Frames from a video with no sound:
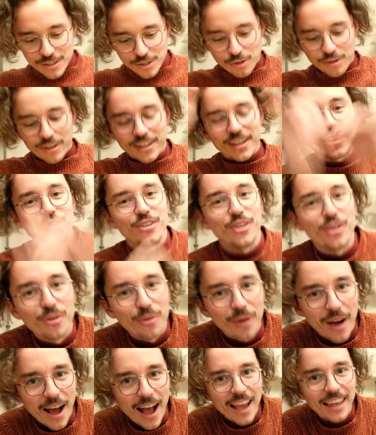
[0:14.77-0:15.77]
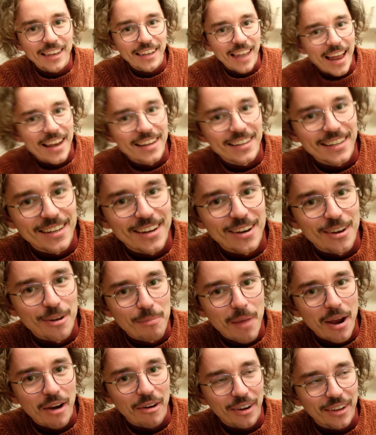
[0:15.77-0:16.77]
already knew, I landed in
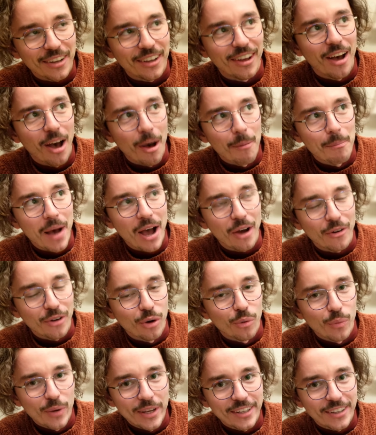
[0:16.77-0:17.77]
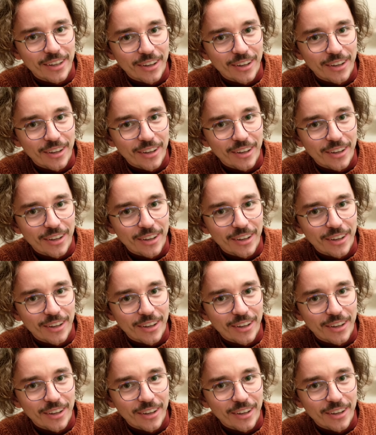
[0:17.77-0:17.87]
America about a week